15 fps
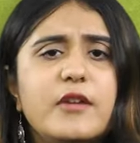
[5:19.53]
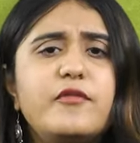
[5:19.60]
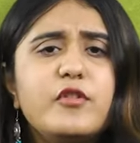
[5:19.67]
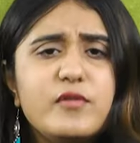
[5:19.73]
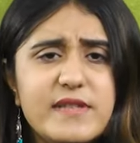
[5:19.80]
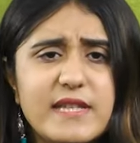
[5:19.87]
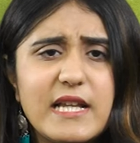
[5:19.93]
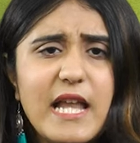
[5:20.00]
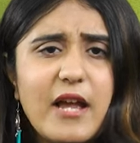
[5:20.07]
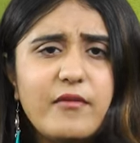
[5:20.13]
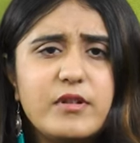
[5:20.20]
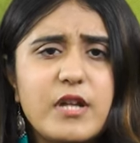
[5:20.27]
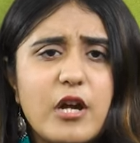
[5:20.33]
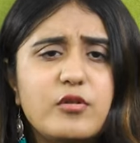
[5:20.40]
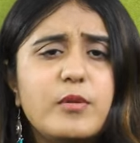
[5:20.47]
If you still have
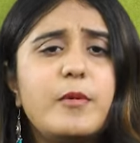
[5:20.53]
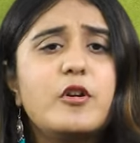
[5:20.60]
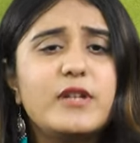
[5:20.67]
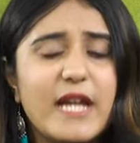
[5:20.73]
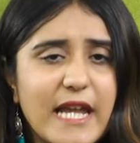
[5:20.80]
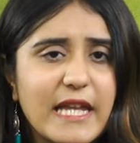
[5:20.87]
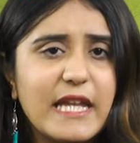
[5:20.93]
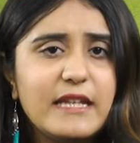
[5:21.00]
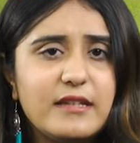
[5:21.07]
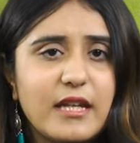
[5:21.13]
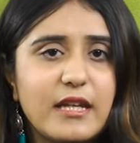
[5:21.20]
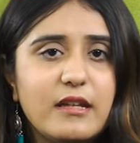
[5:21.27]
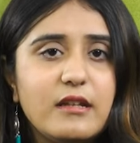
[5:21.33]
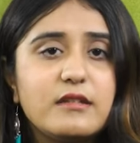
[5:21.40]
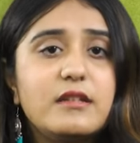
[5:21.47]
a doubt about
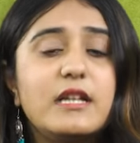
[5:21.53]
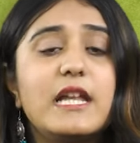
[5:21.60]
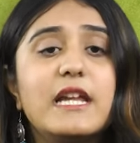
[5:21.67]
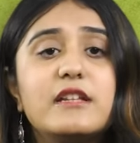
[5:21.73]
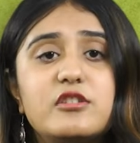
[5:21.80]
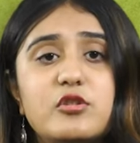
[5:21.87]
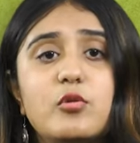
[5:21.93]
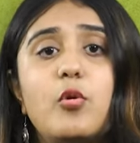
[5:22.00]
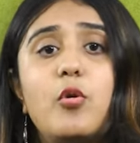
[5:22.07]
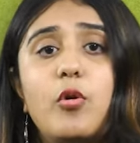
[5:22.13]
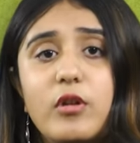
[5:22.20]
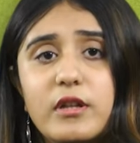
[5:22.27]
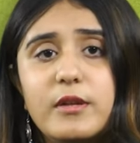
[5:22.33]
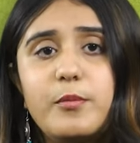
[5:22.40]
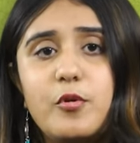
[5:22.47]
anything, the links to
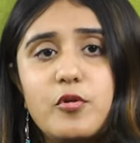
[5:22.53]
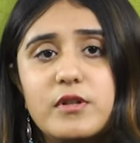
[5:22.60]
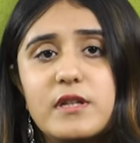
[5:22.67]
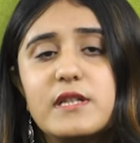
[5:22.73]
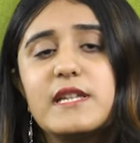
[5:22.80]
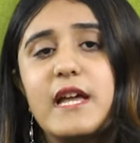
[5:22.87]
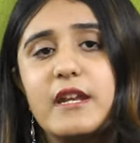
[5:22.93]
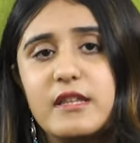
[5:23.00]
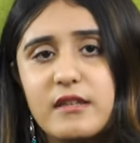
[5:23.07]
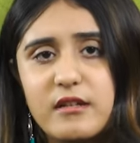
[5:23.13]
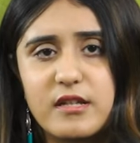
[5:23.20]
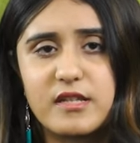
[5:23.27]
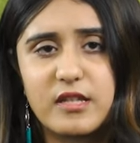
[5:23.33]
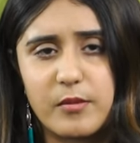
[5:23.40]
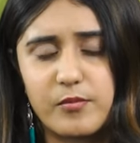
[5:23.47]
all the portals are in the
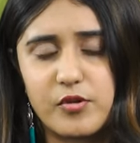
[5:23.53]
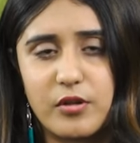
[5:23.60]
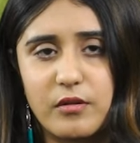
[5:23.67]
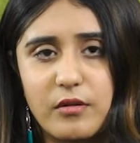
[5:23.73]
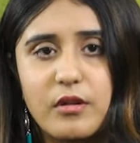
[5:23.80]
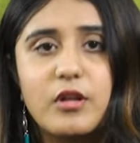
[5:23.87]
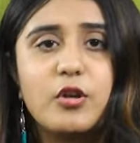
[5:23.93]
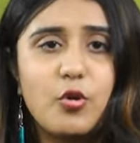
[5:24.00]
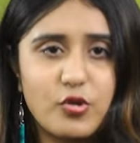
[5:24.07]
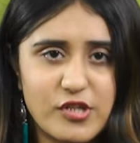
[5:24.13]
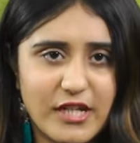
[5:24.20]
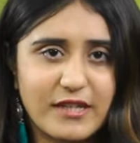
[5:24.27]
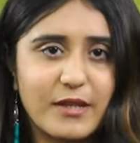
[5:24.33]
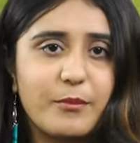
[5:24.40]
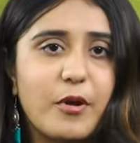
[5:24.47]
description. Go
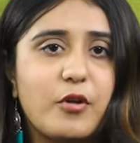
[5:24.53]
check them